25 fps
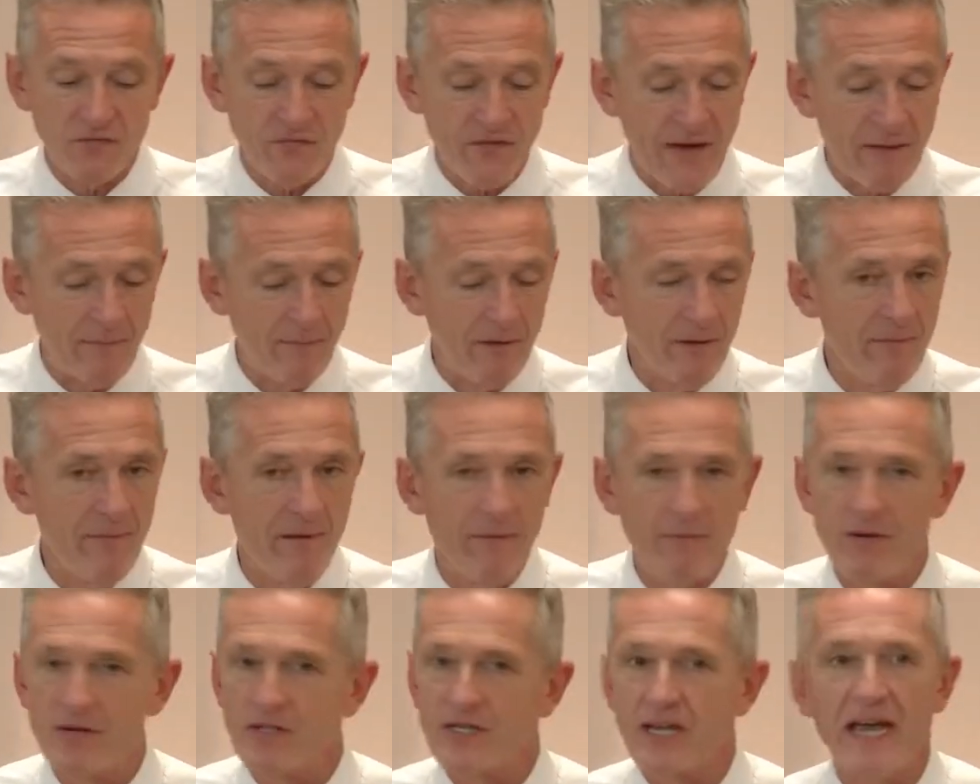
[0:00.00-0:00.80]
family
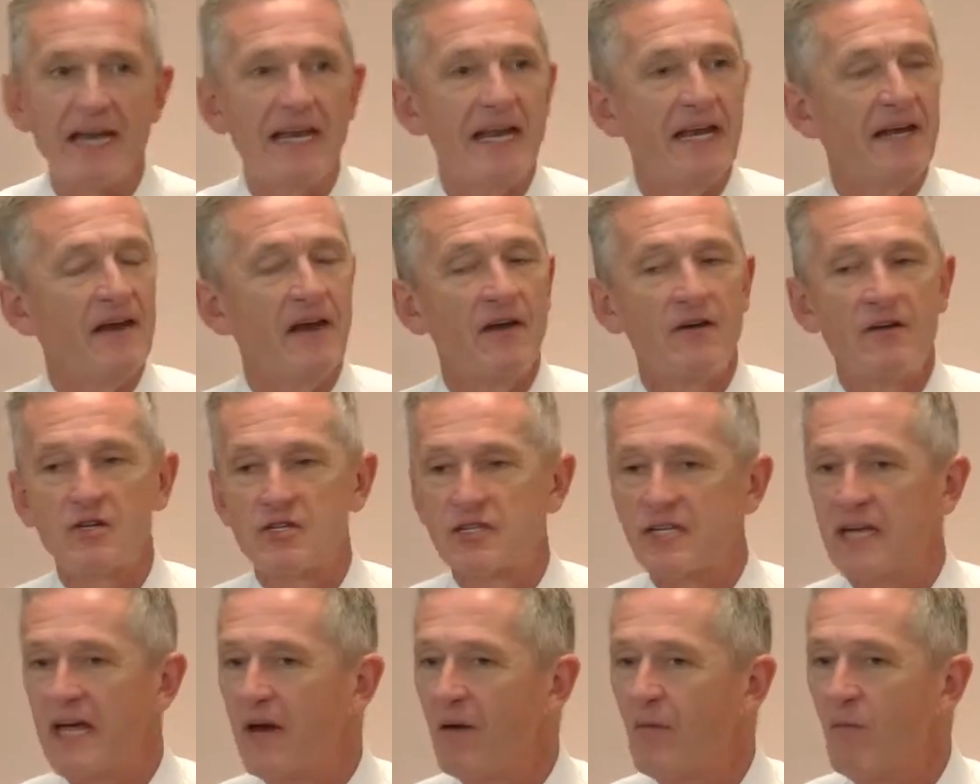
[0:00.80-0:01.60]
members, they didn't
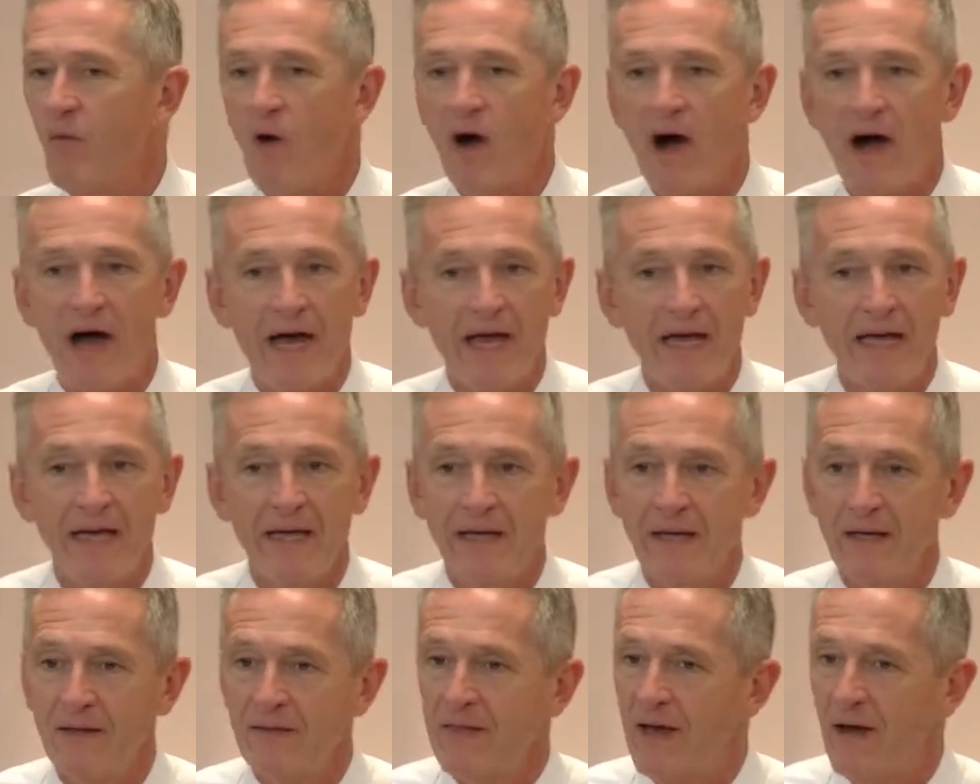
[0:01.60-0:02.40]
understand why
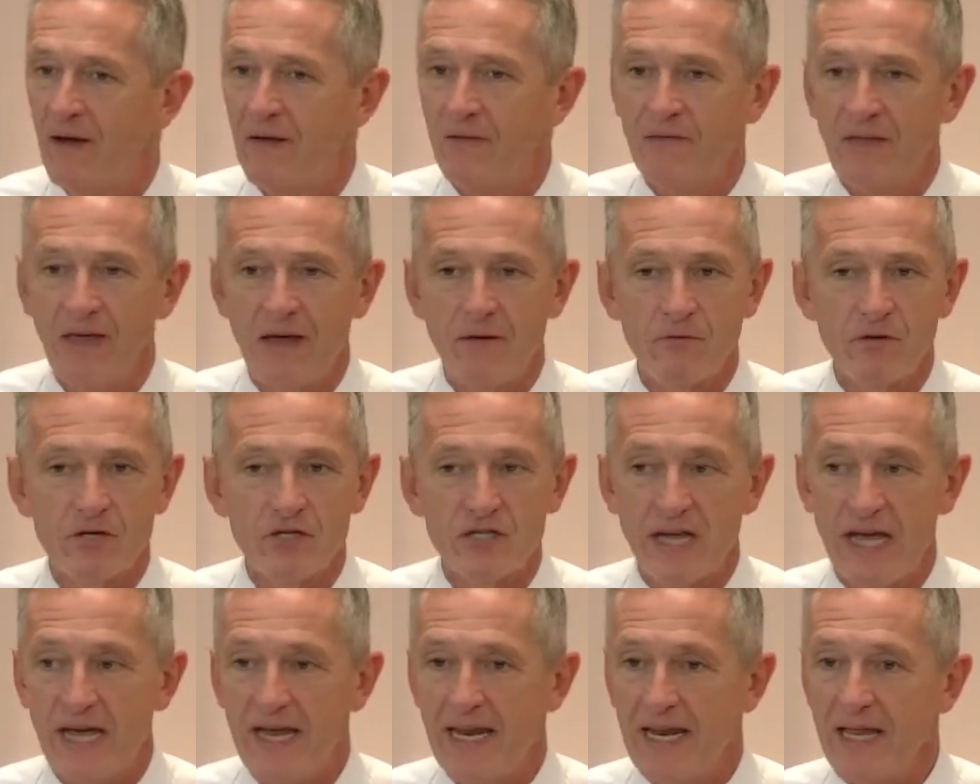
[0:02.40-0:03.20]
that they were
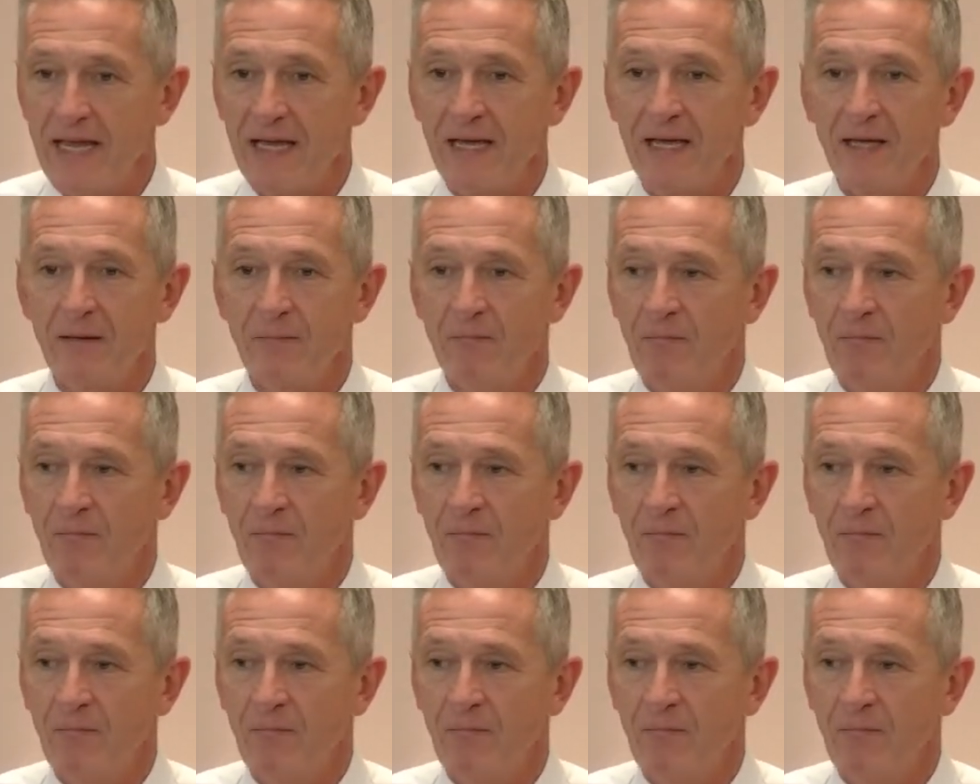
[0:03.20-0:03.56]
saying it.